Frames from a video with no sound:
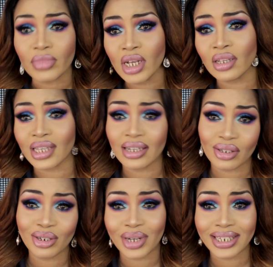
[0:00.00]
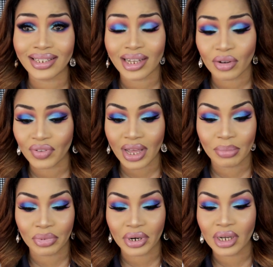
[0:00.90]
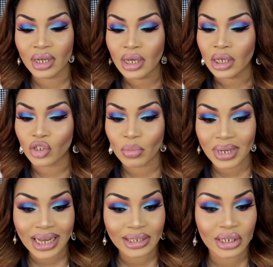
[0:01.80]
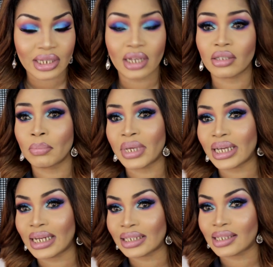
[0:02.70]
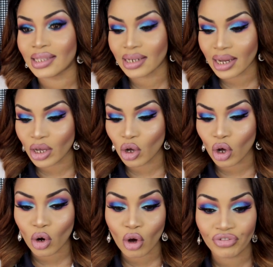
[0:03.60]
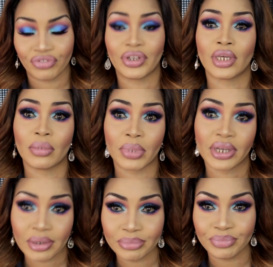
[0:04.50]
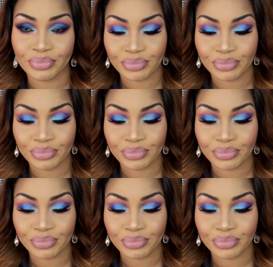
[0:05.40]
because as you know, I did that off camera. So my lashes are some mink lashes that I got off eBay.